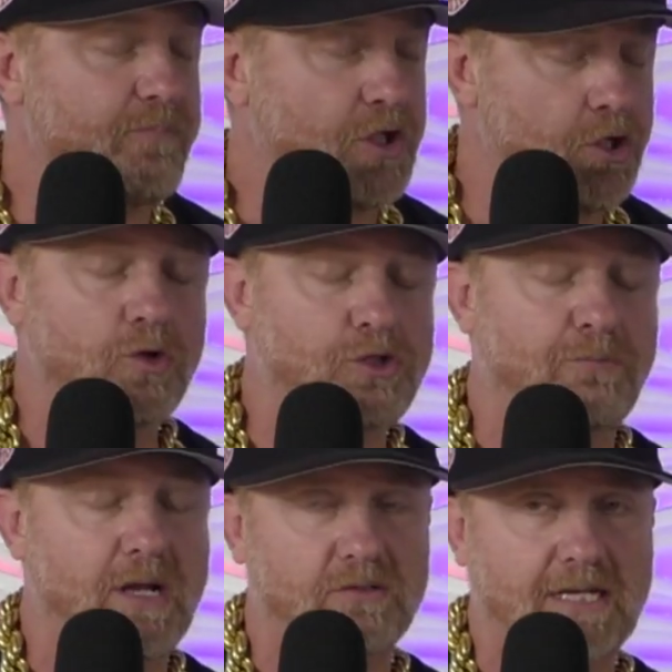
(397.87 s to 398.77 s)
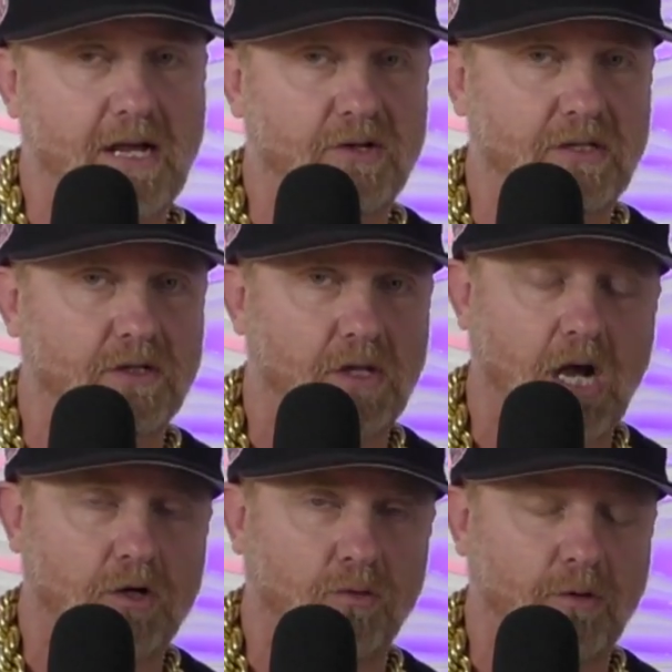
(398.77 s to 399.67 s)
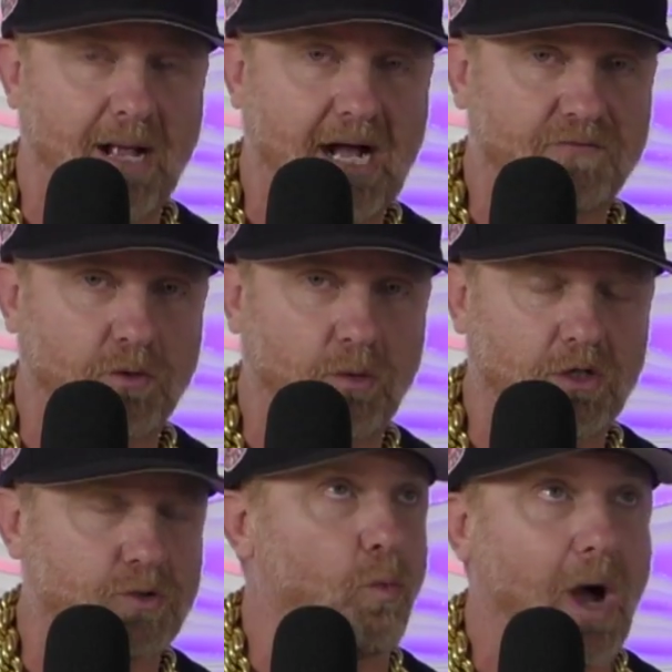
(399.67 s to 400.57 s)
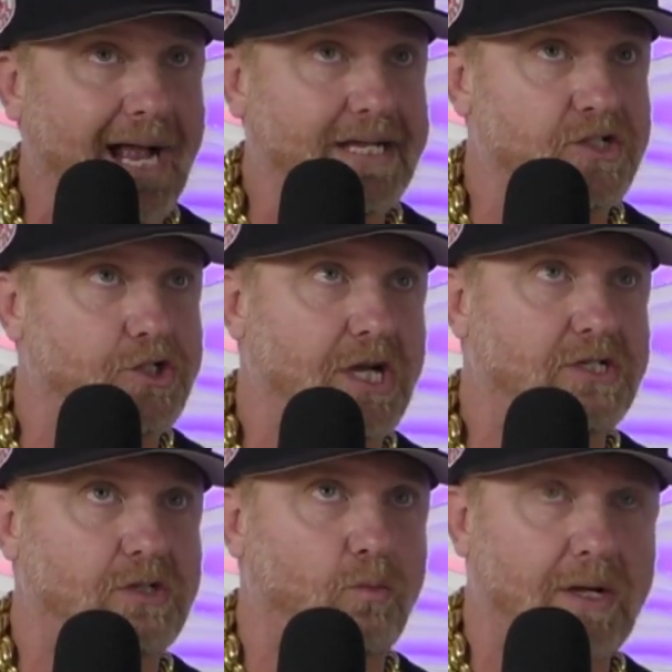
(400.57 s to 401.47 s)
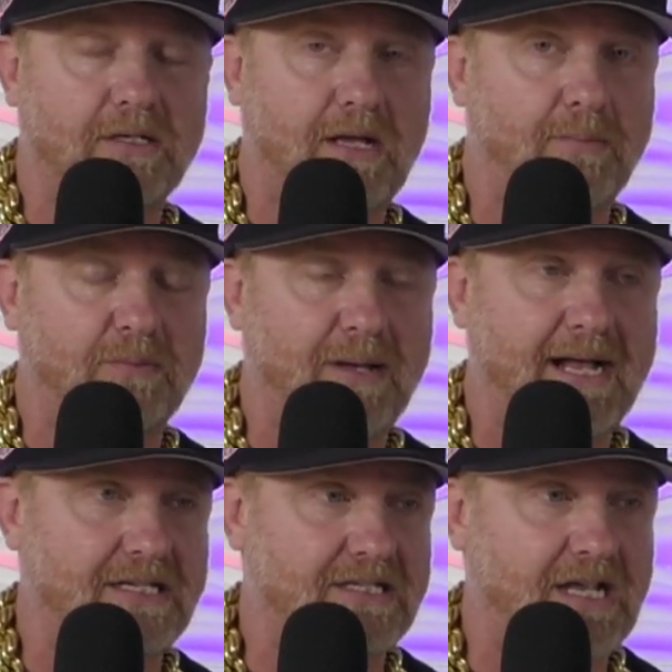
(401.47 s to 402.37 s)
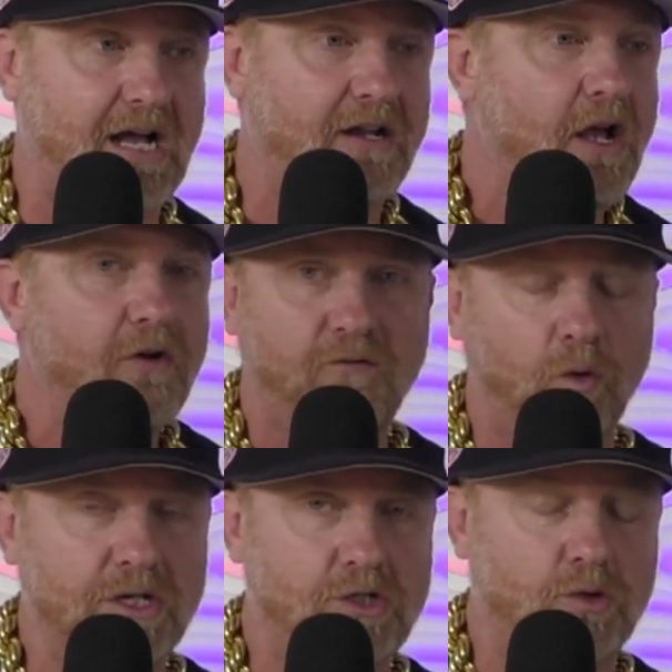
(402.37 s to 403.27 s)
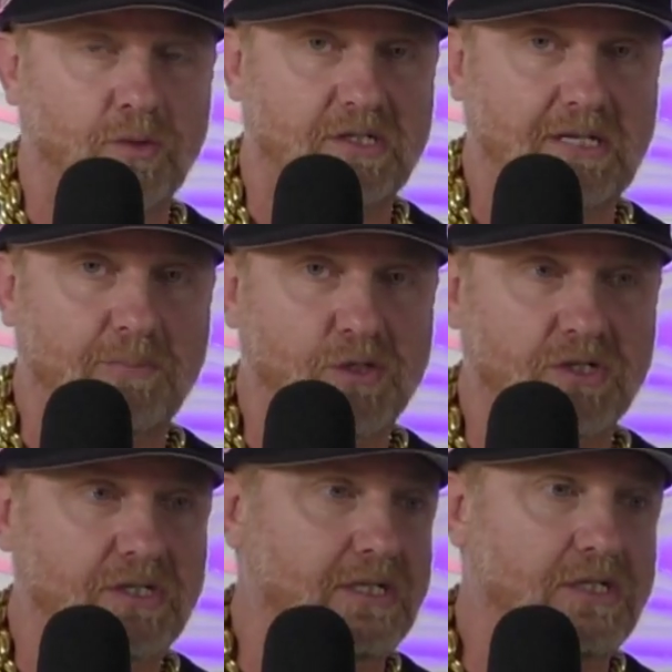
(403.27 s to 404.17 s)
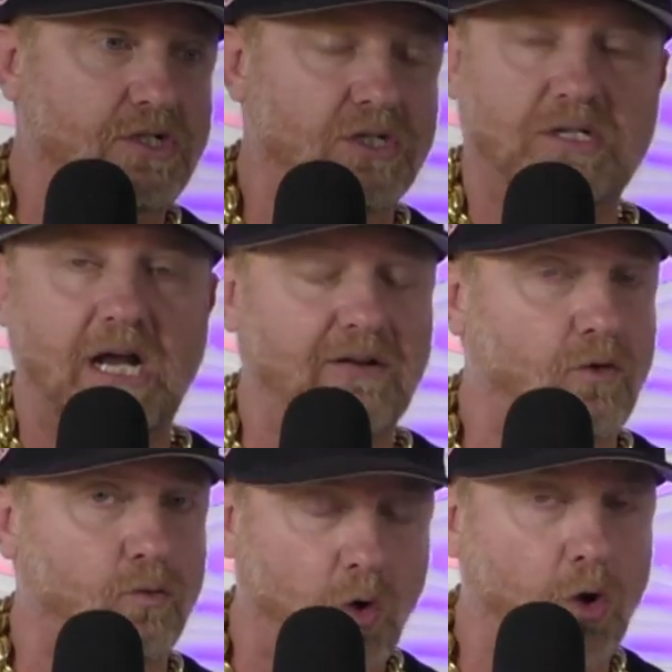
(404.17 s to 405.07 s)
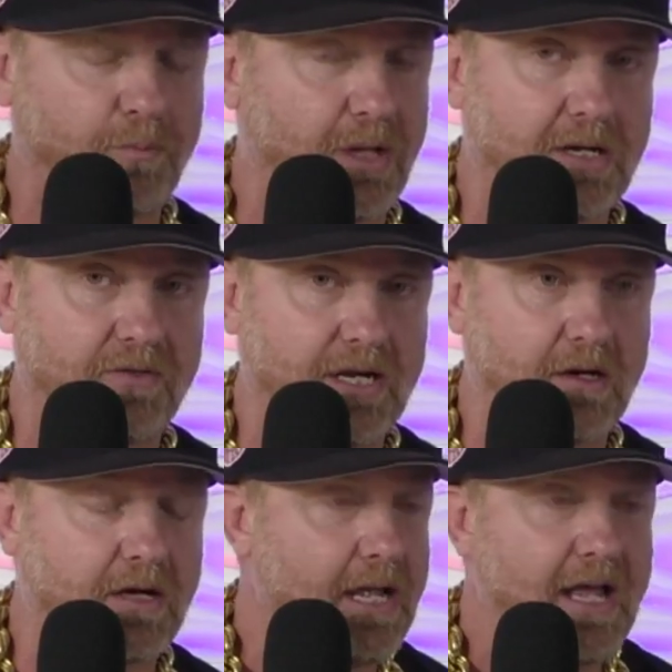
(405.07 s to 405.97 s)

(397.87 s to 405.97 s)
Huge meltdown in the locker room afterwards. Why is Jason Witten coming back? He's got 42 receptions, and he's just kind of a role player there.